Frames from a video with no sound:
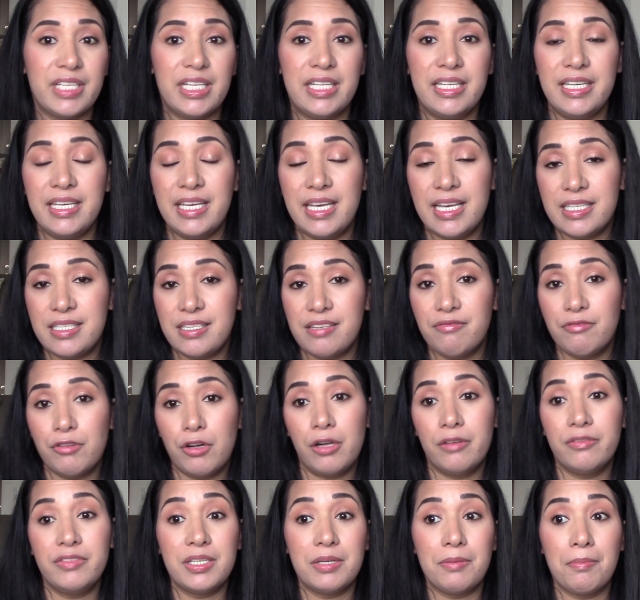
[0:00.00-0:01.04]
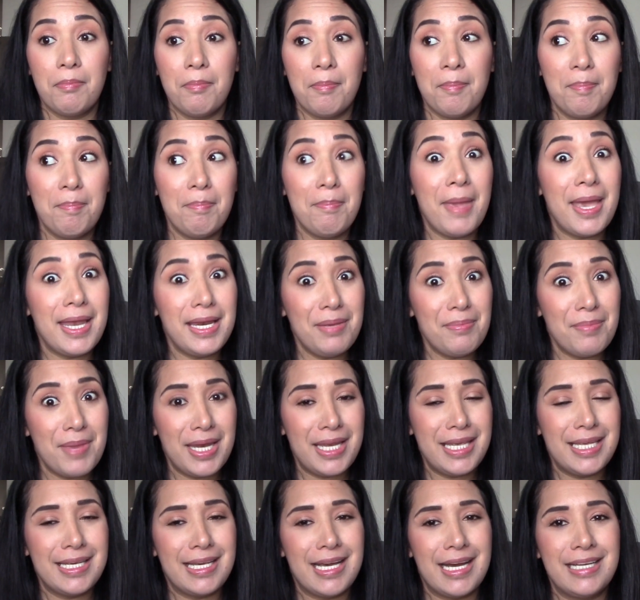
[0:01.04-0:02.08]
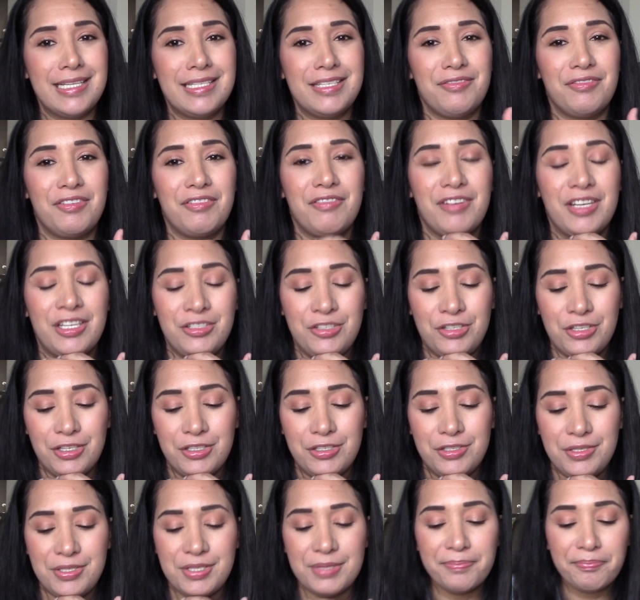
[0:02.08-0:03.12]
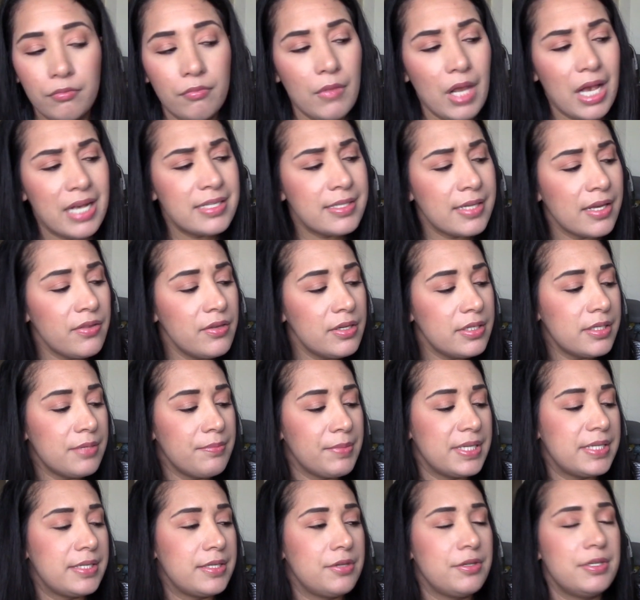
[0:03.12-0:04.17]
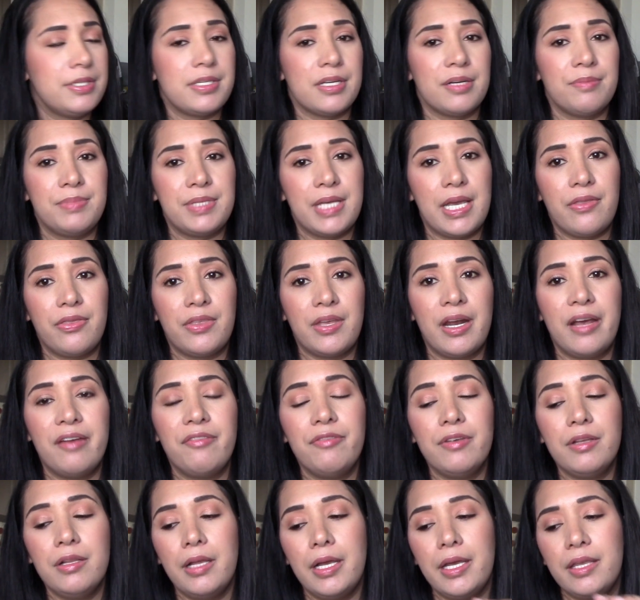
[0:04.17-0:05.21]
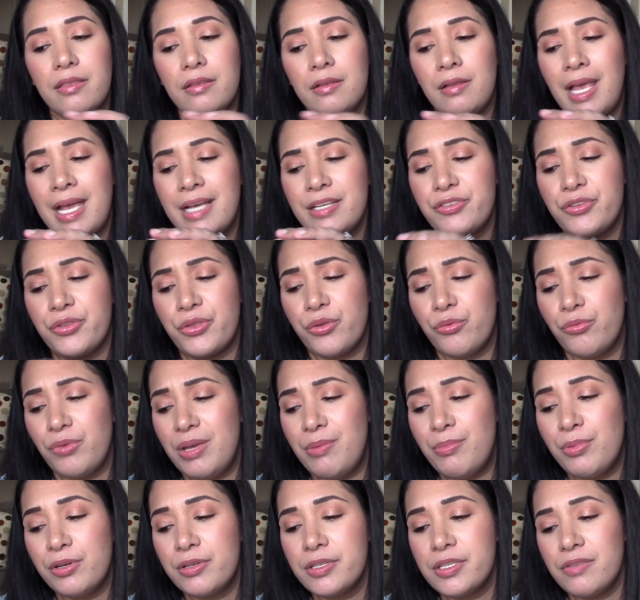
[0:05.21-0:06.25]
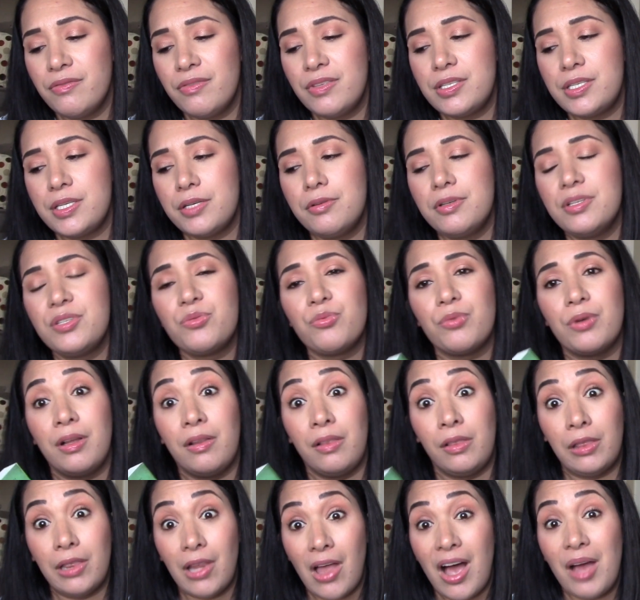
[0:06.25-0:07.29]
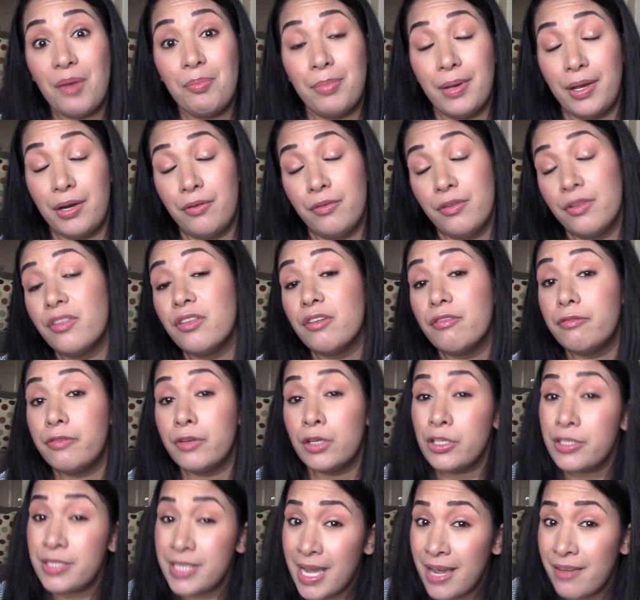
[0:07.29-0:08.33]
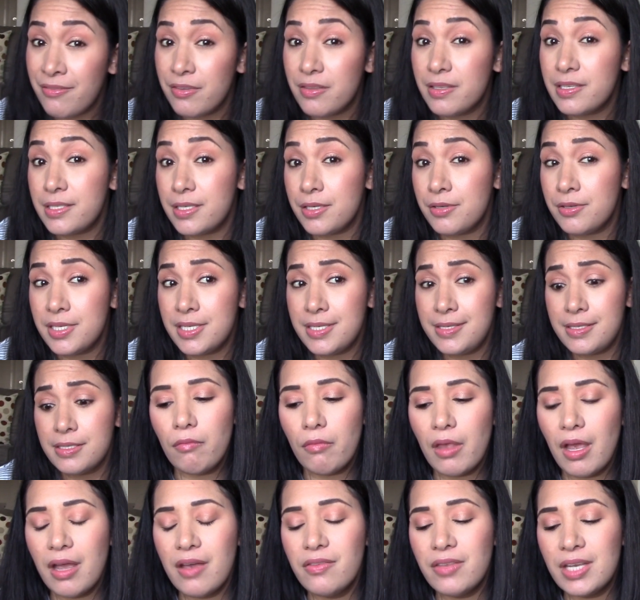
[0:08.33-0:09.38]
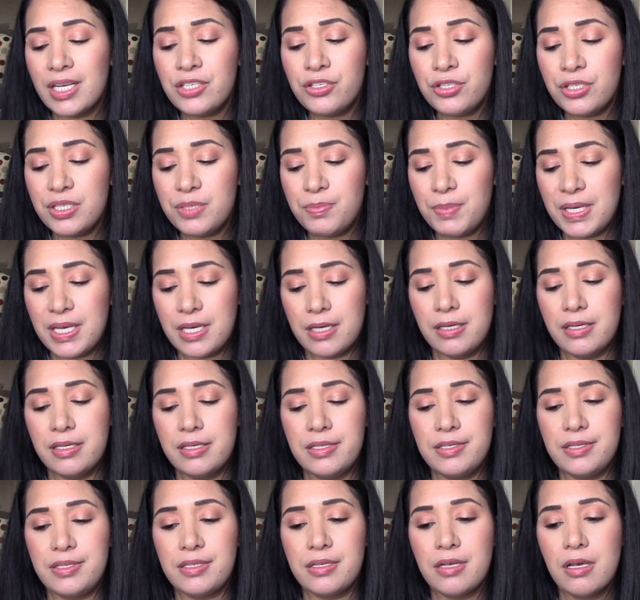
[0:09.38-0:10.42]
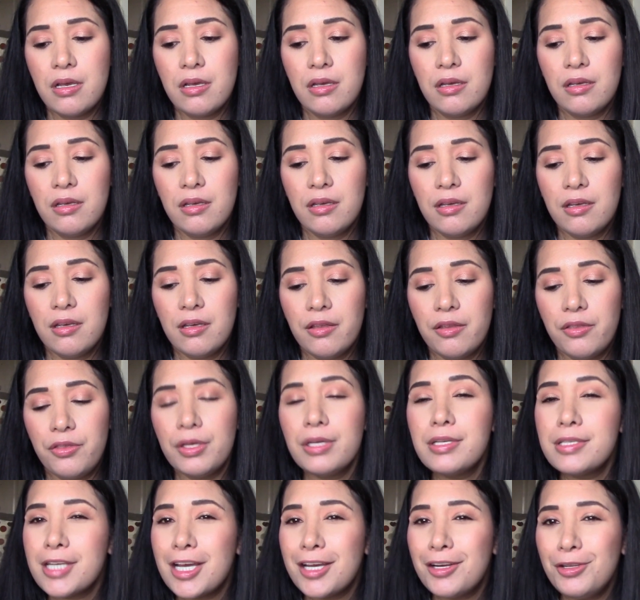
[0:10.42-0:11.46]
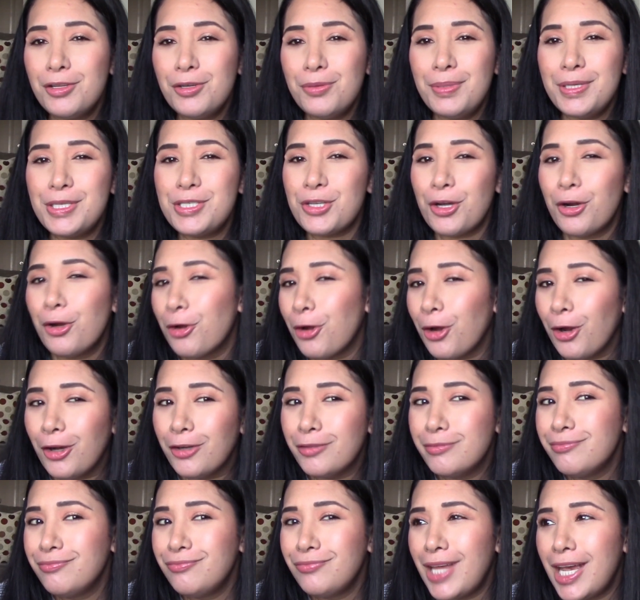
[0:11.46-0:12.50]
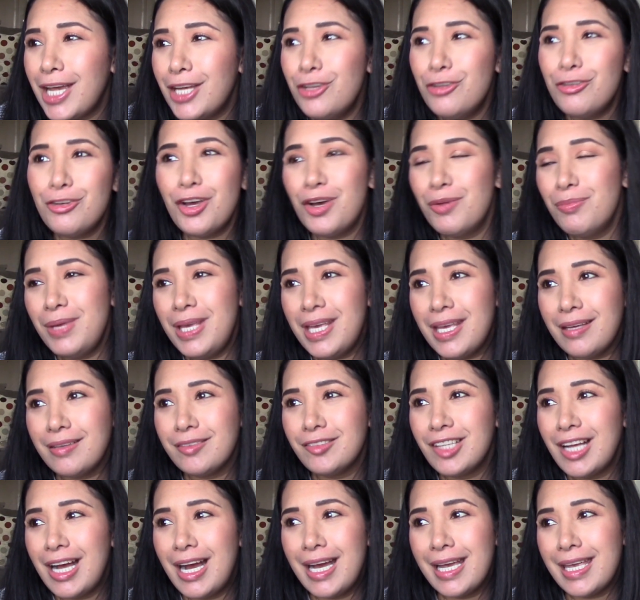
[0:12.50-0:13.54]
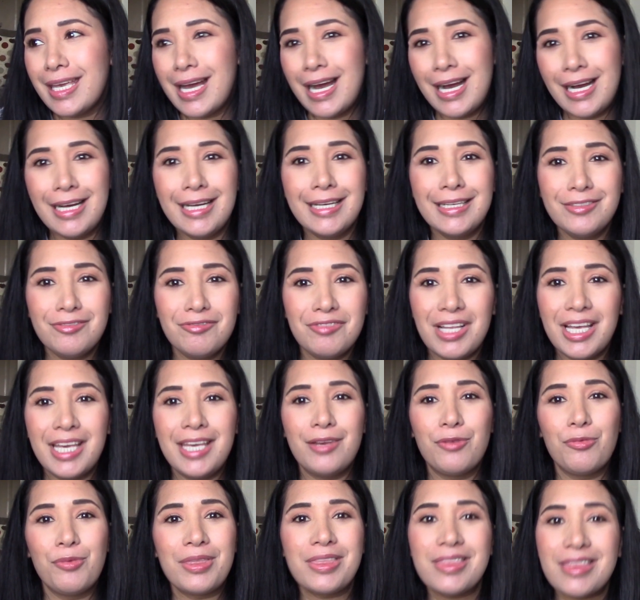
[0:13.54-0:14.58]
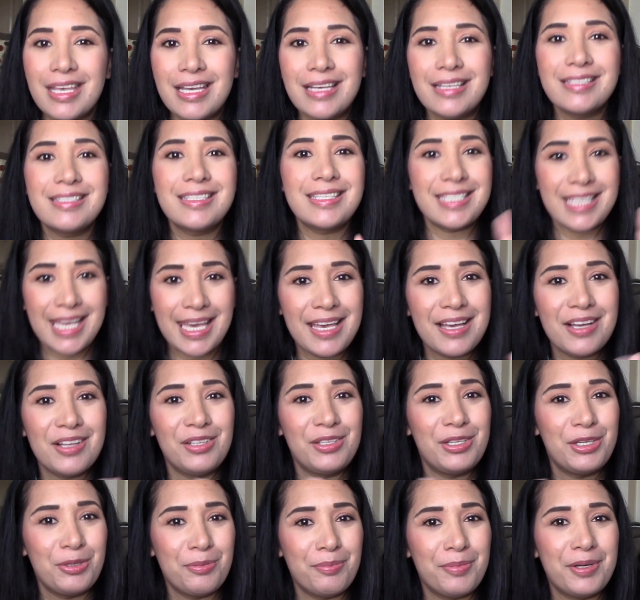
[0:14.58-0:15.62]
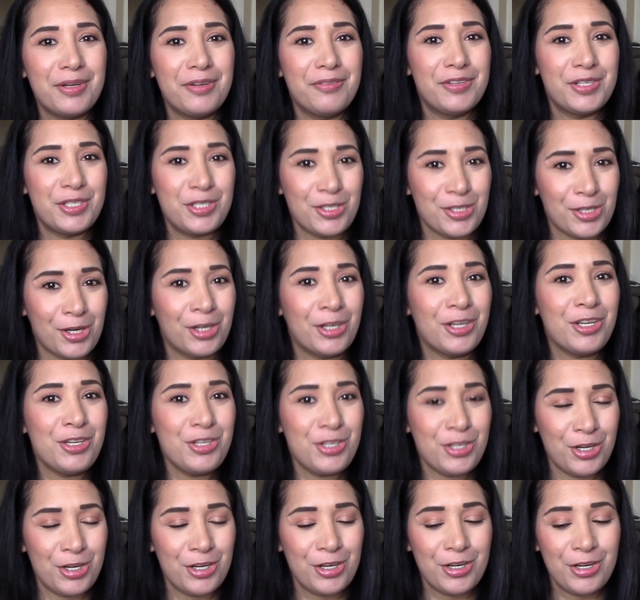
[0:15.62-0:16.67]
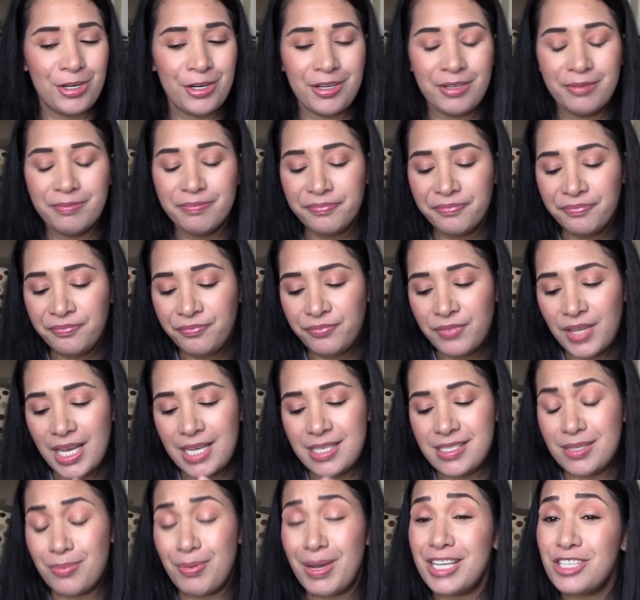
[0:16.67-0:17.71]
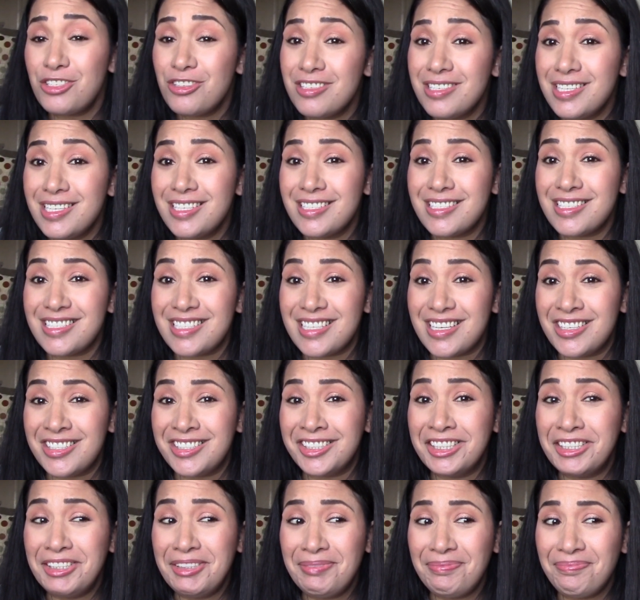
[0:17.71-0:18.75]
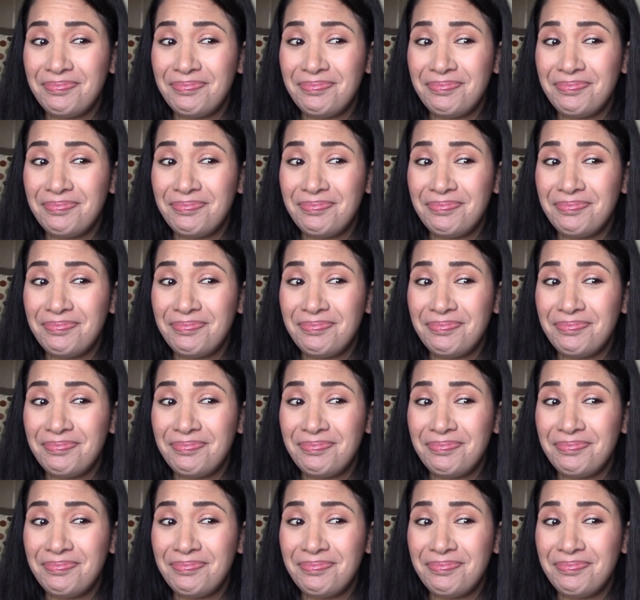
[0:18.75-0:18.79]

He gets involved in many, many kinds of adventures. I said this in my series update that I feel like the last 3 books of the series were a lot better than the first half of the series, and that's just because things got a little bit darker. And you know me, I kind of like when things take a little bit of a dark turn, and Sebastian de Castell